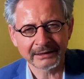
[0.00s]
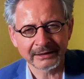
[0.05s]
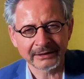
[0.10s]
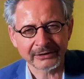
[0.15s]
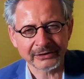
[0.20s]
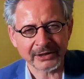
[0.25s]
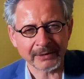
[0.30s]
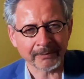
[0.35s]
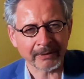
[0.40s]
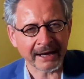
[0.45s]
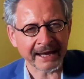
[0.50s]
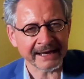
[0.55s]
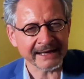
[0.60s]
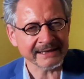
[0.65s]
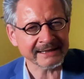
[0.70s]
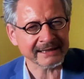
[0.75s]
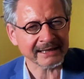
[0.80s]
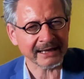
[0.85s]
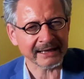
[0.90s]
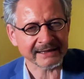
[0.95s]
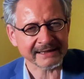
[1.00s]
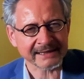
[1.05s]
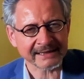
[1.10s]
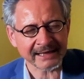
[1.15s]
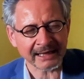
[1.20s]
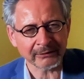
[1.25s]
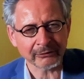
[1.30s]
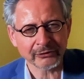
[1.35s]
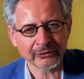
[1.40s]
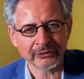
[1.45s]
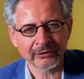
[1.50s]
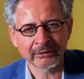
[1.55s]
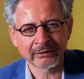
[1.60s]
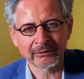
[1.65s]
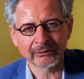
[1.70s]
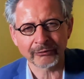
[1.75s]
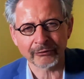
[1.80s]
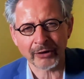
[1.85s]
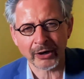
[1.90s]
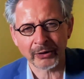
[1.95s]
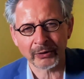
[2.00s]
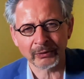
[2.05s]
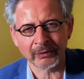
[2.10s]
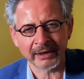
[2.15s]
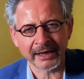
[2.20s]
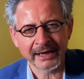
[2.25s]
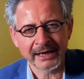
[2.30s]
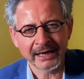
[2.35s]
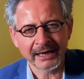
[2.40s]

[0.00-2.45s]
She plays a central role